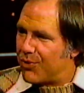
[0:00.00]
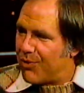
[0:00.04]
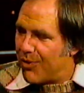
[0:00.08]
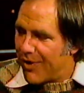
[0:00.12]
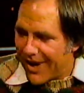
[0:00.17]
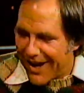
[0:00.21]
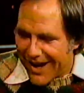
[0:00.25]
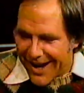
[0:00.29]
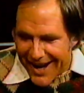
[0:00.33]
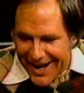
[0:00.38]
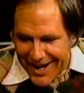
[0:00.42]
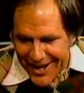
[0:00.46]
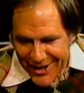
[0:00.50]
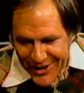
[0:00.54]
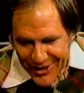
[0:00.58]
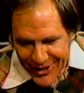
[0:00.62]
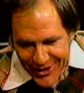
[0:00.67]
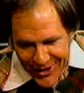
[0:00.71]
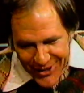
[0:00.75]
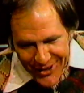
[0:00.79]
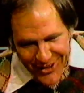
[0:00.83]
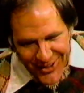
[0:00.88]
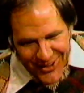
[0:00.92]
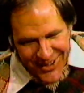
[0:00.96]
what I
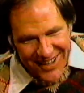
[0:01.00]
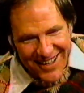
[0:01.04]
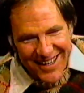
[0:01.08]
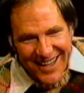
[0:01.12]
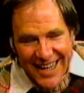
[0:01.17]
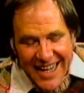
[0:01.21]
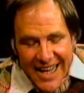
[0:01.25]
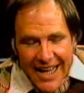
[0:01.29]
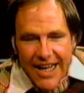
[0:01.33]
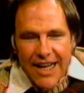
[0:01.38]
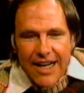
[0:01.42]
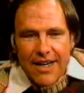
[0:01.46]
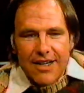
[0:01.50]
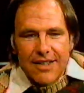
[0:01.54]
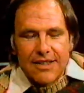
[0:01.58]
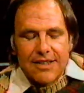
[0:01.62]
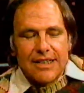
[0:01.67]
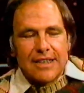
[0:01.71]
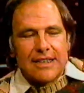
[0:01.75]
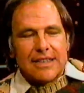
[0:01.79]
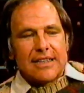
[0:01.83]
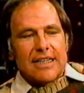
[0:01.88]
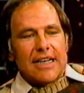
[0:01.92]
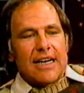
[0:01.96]
Why? Because
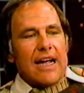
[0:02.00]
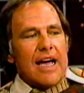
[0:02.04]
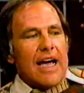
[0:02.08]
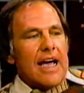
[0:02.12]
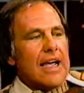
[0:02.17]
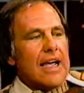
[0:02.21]
he said, I